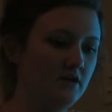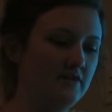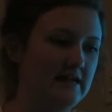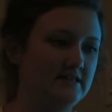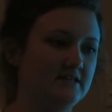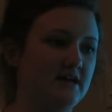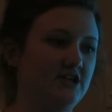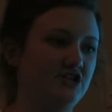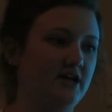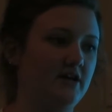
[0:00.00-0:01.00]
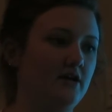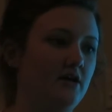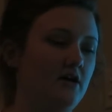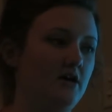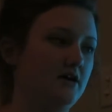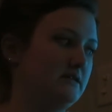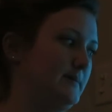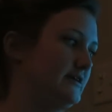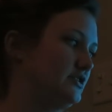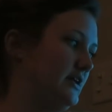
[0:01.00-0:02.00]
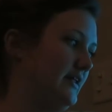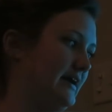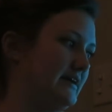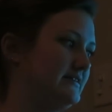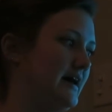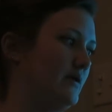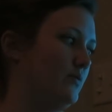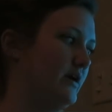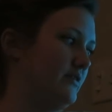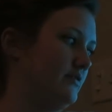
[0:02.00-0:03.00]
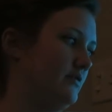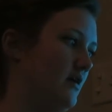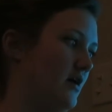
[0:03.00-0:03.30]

that discussion, especially, like I said, with